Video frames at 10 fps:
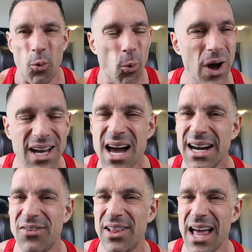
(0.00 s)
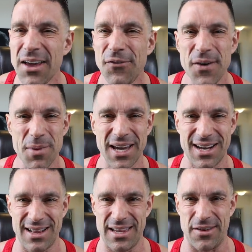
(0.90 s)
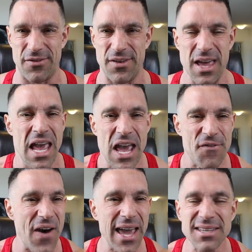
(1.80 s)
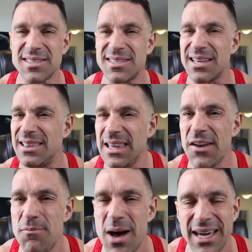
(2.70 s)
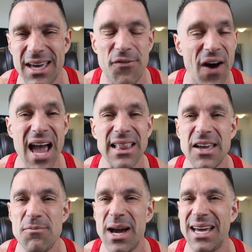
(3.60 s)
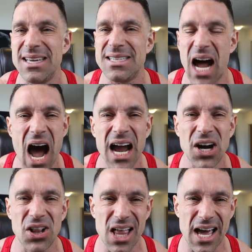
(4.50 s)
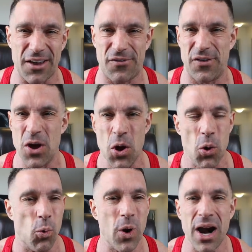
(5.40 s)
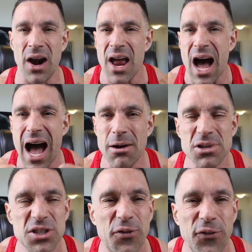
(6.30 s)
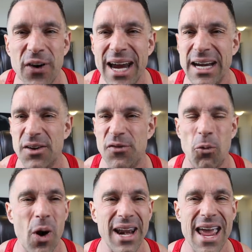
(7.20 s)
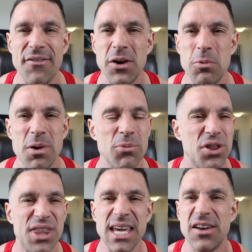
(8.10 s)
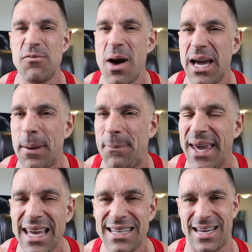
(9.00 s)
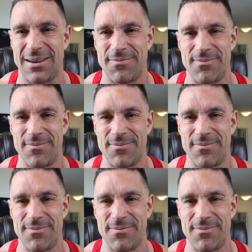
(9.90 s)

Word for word: what kind of life am I going to live? If I live my if I live my entire life where I was afraid of what everyone would think of my opinion,